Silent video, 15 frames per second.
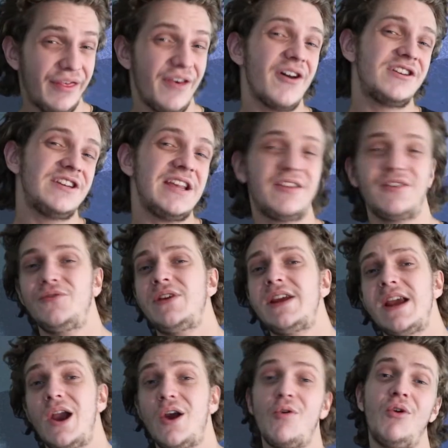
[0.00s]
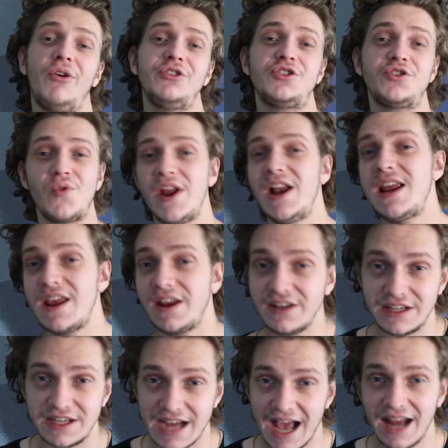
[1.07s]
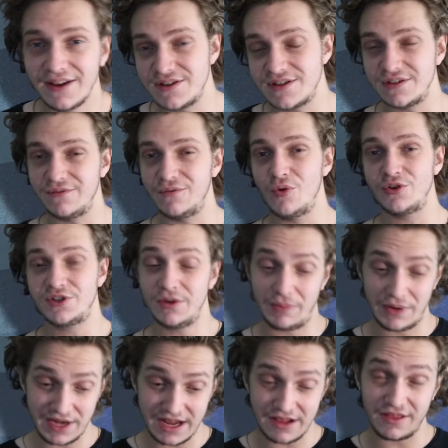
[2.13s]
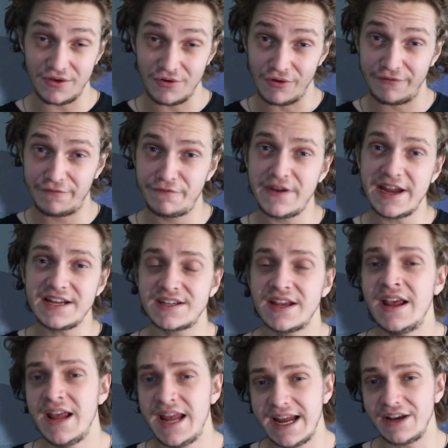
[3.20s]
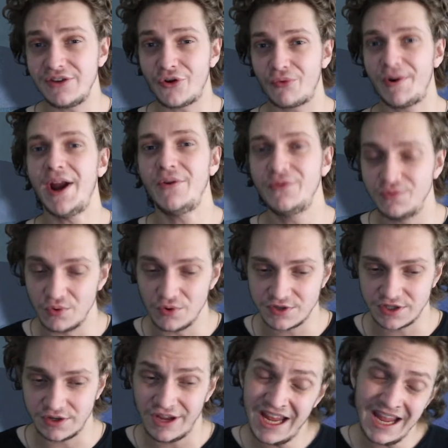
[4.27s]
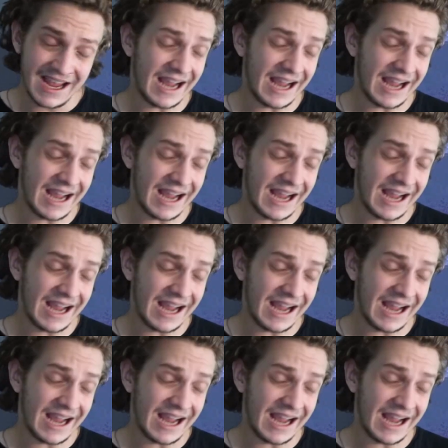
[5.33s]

33 quadrillion gallons of water beneath your feet in groundwater,